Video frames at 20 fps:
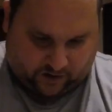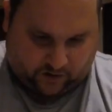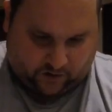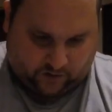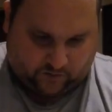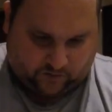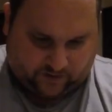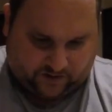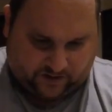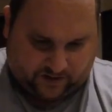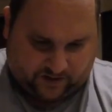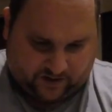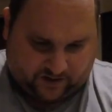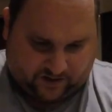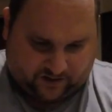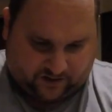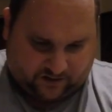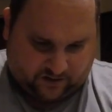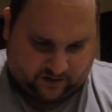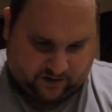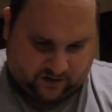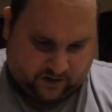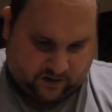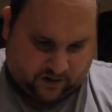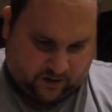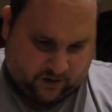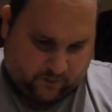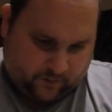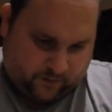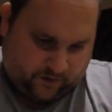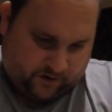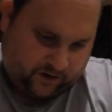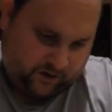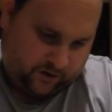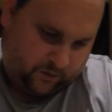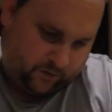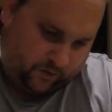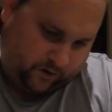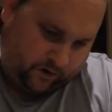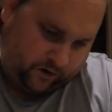using it, but
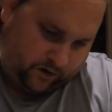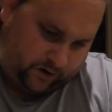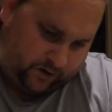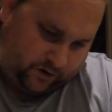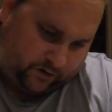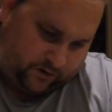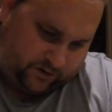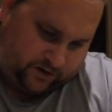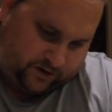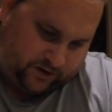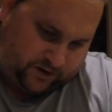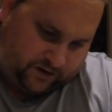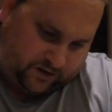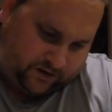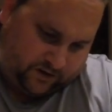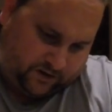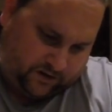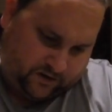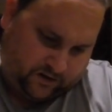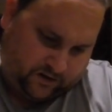you are using,